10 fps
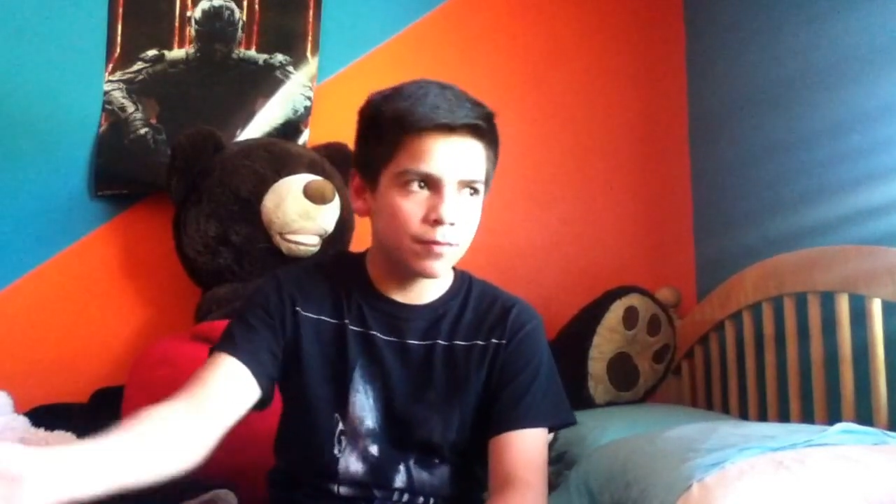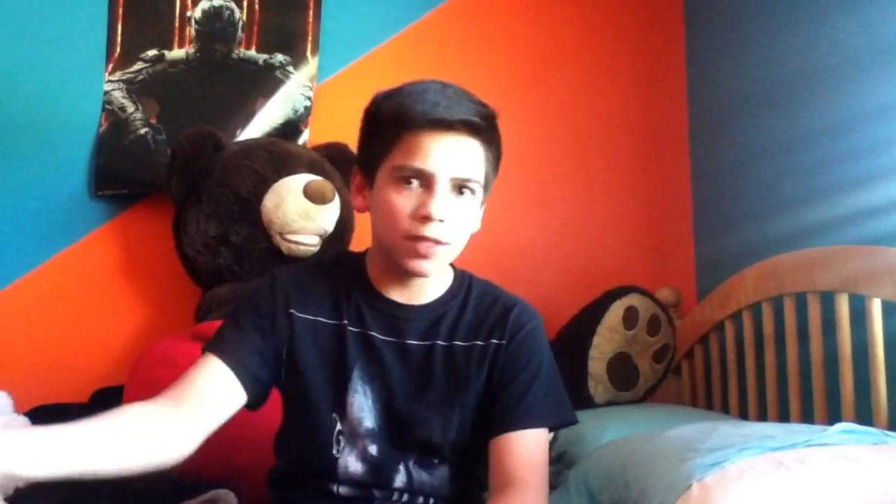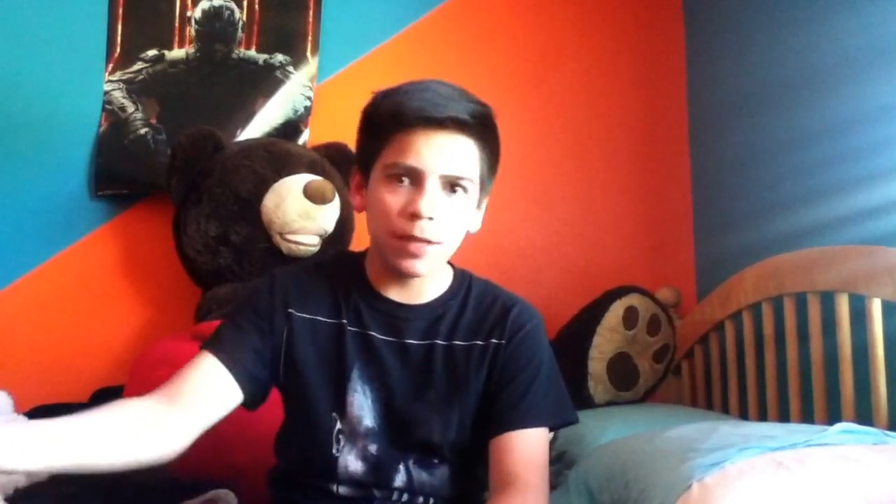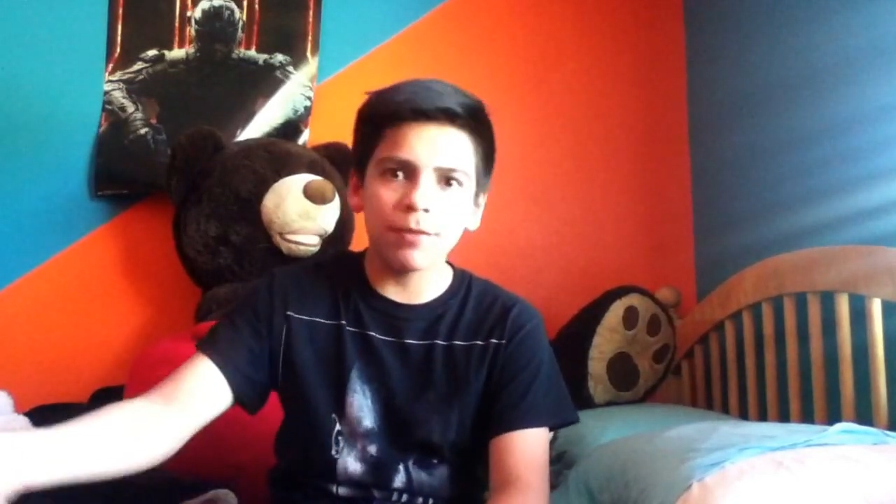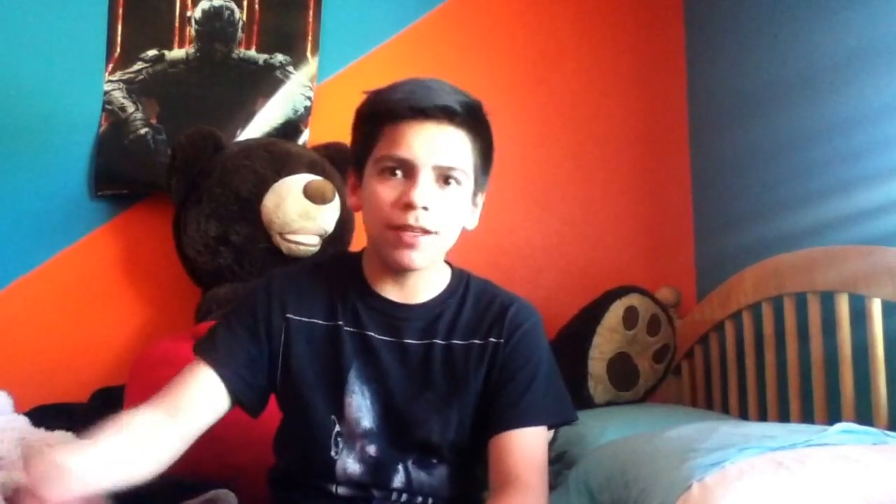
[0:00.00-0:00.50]

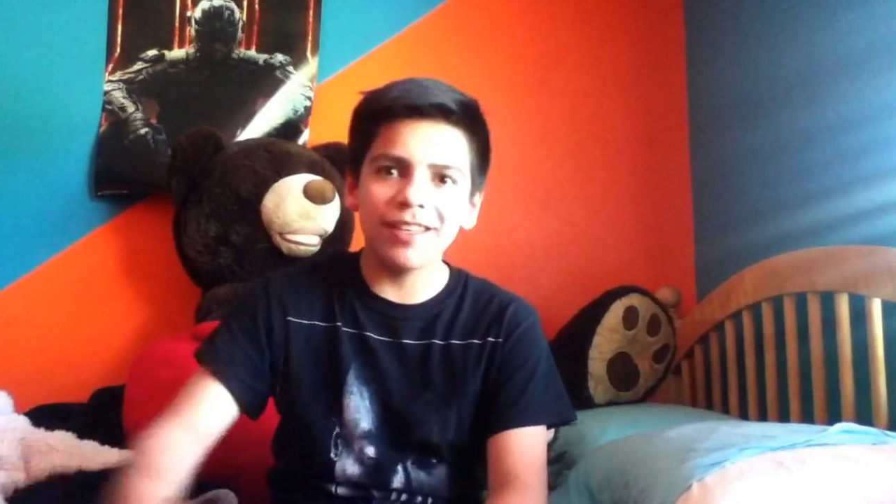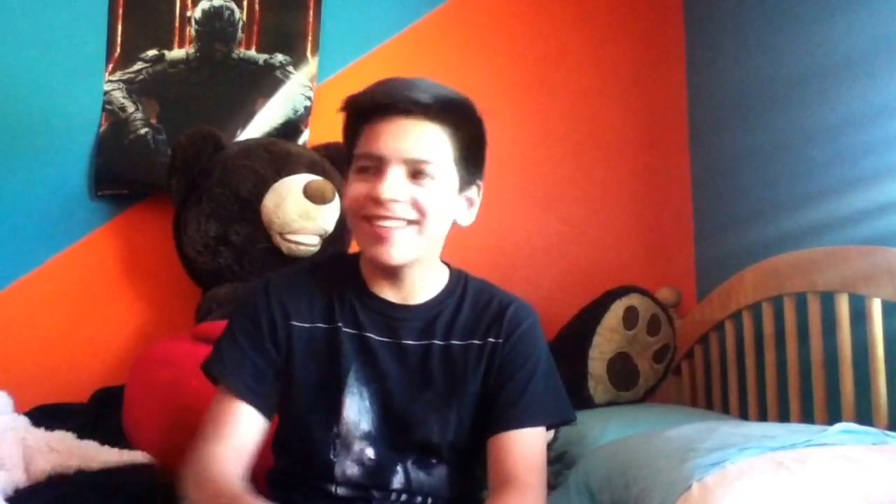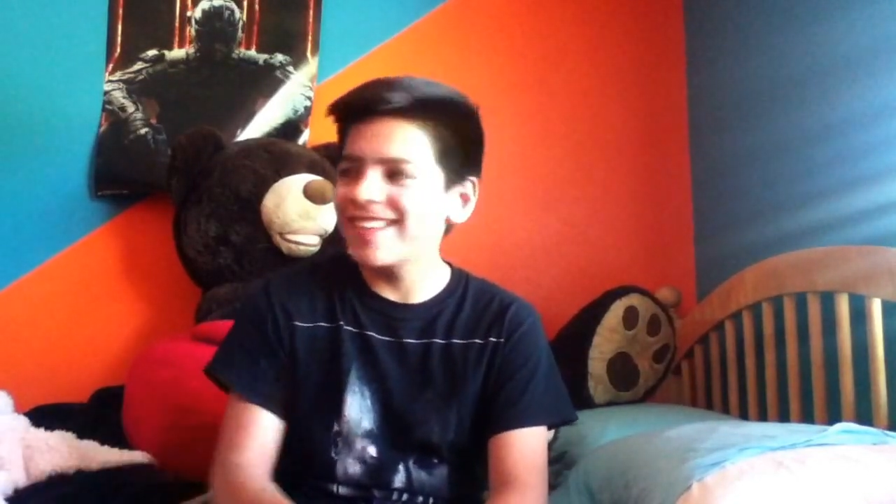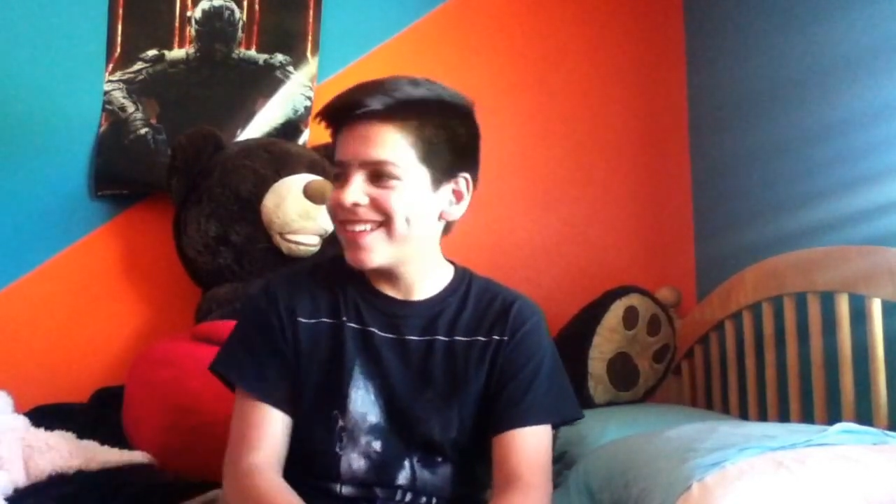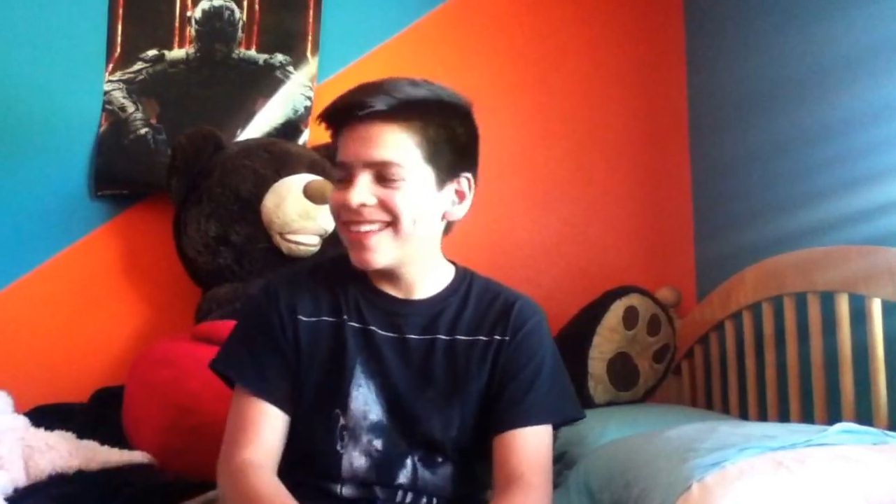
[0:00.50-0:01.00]
something
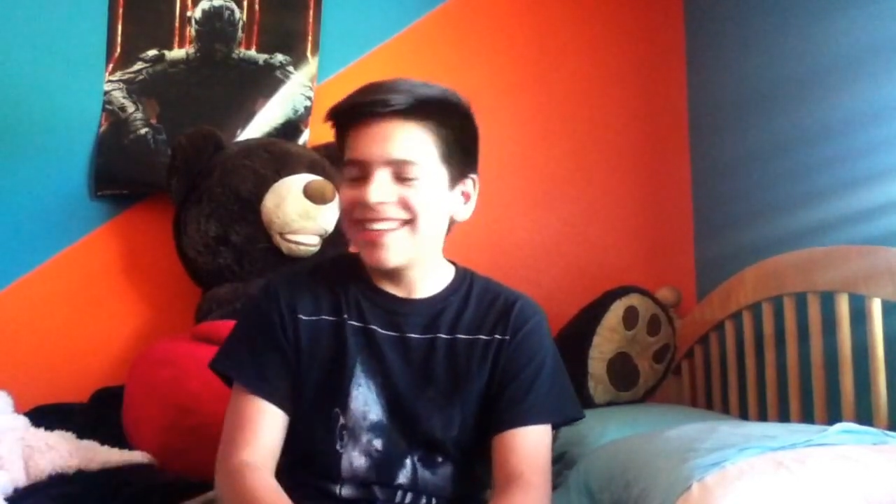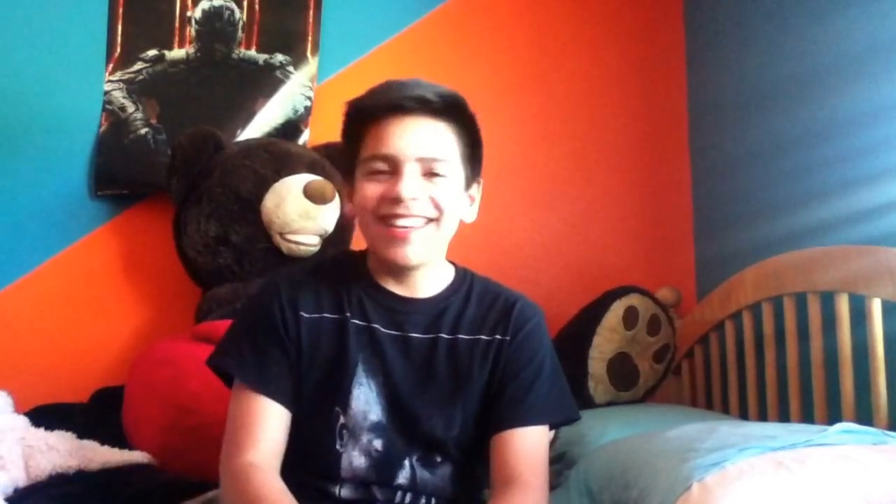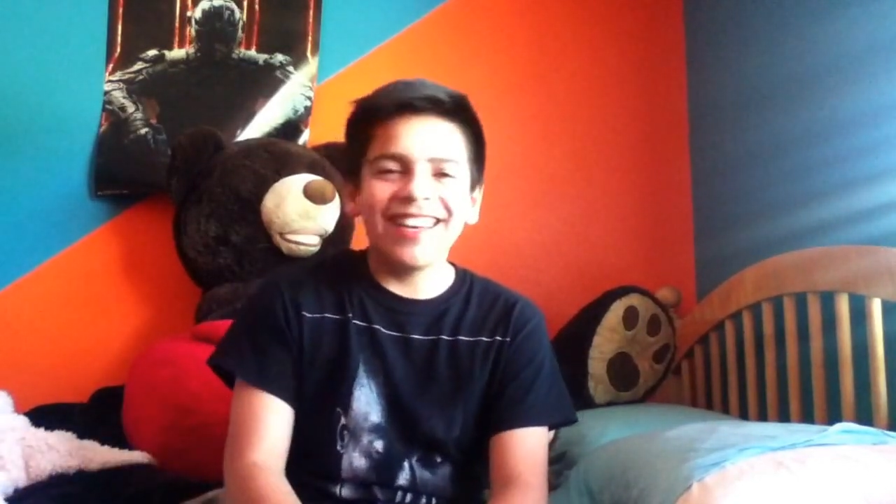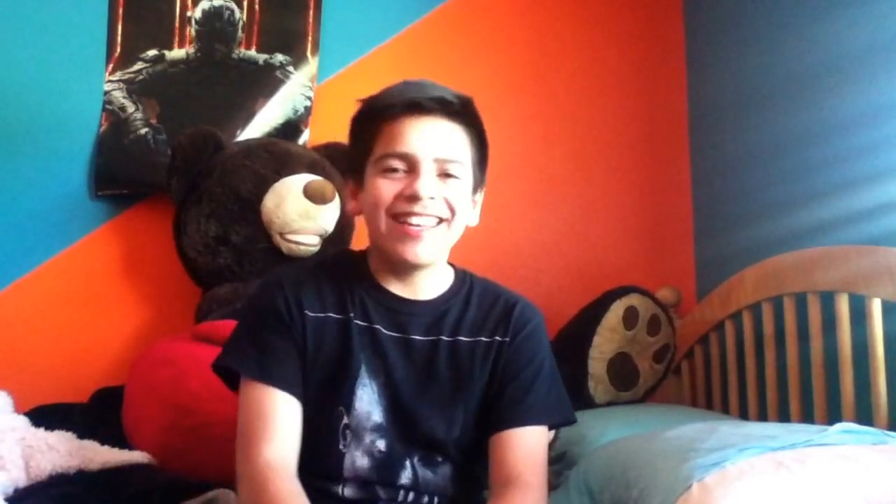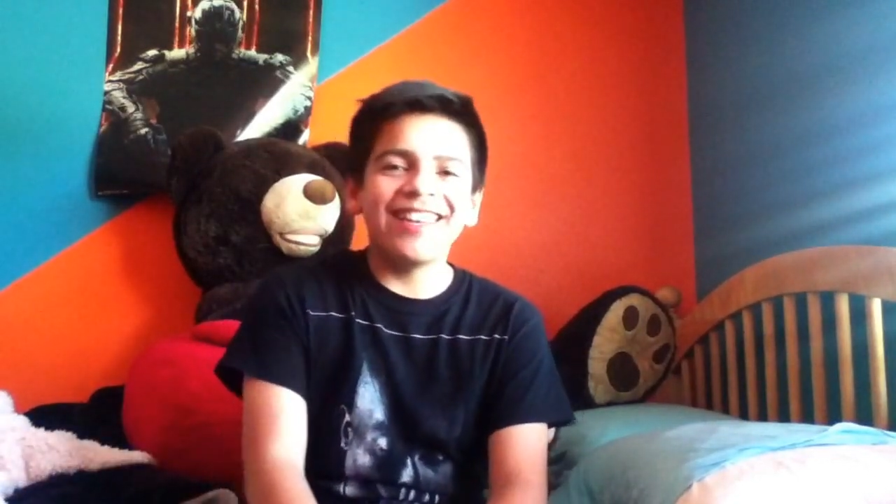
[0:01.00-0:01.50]

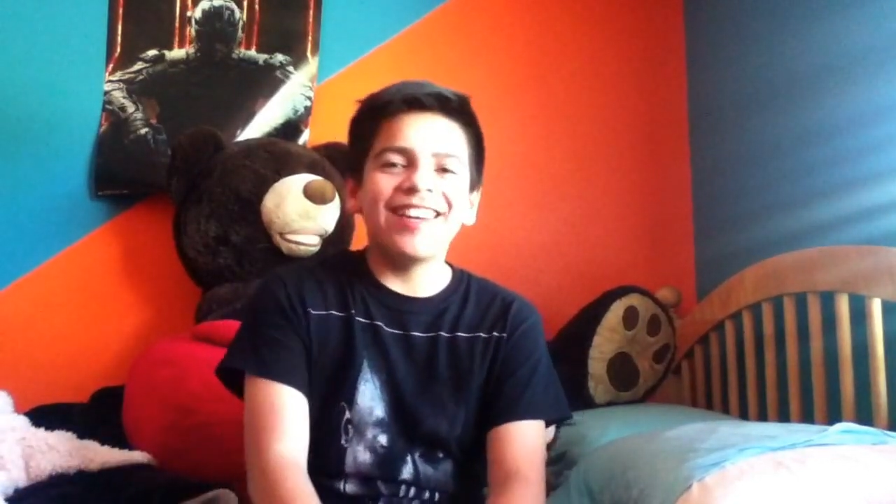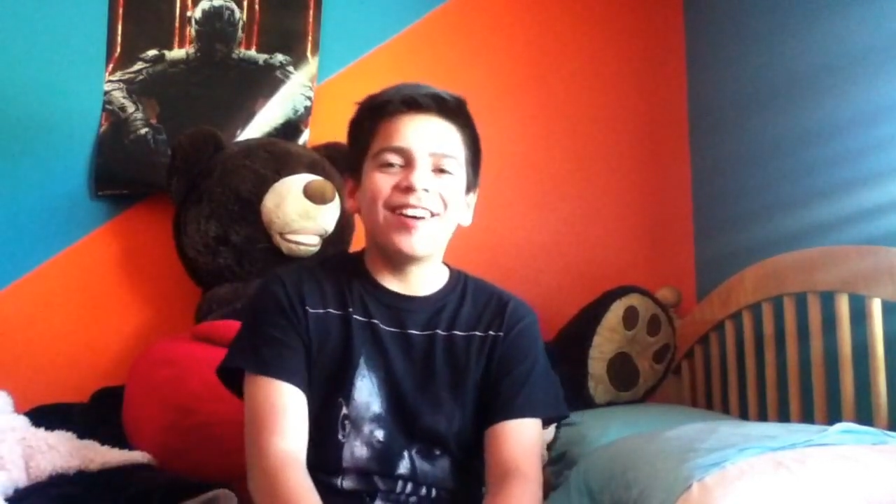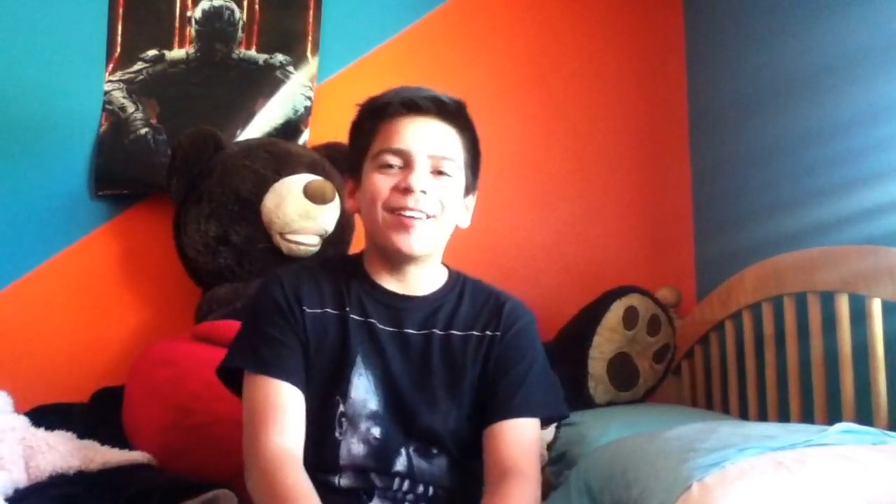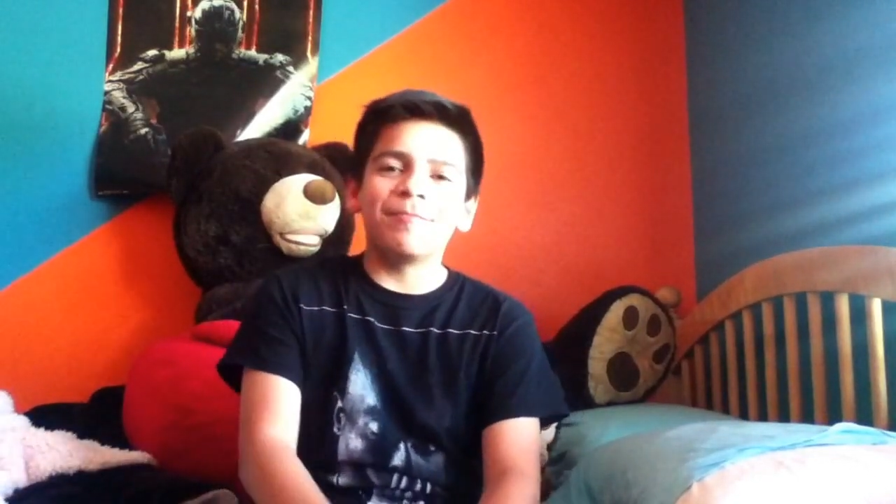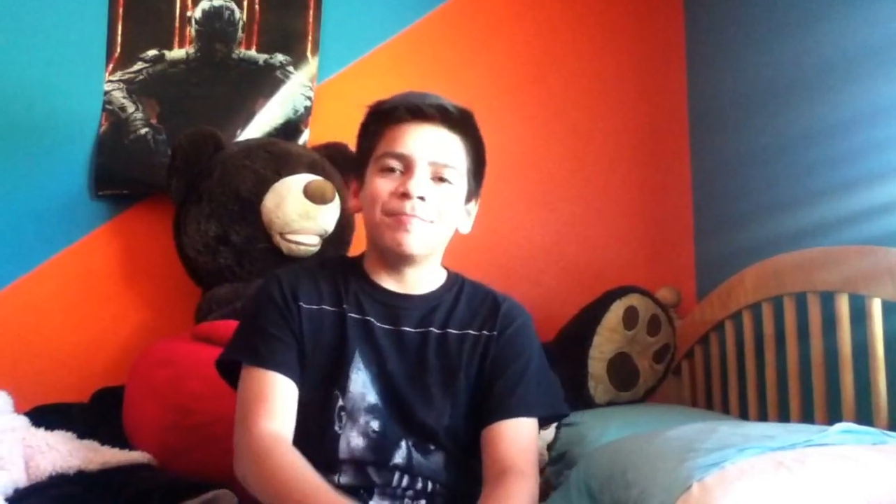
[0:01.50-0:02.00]
and
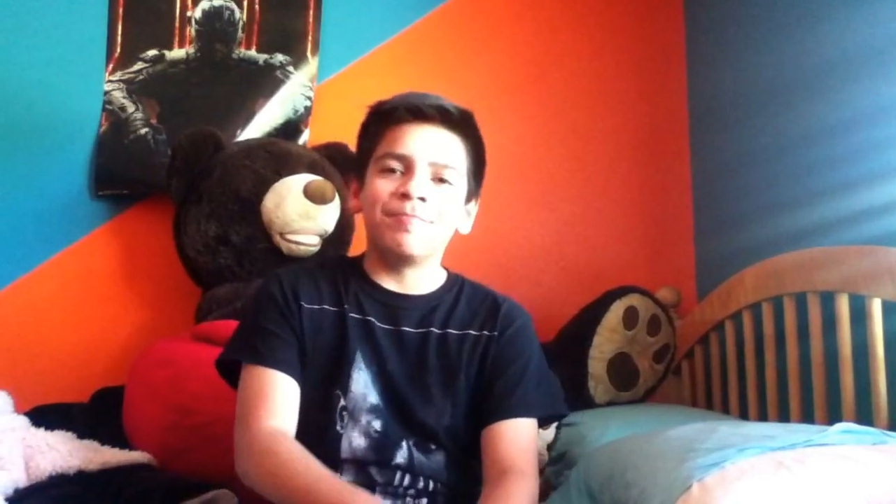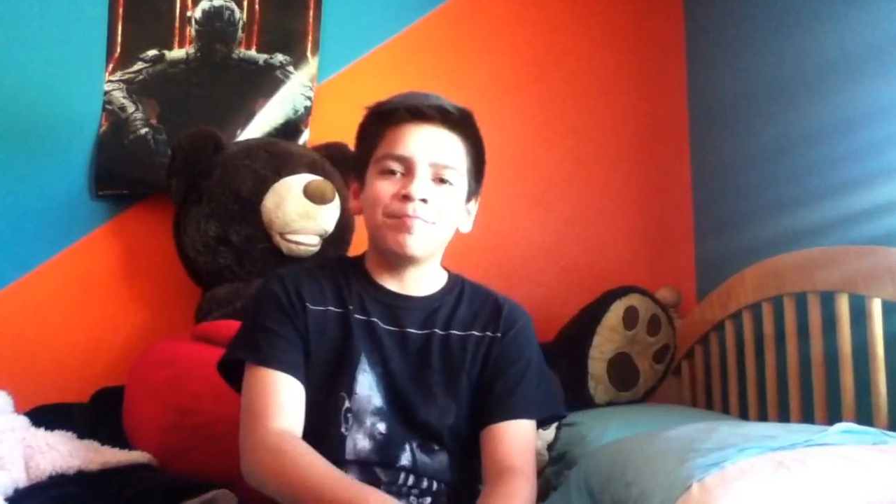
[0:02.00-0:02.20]
um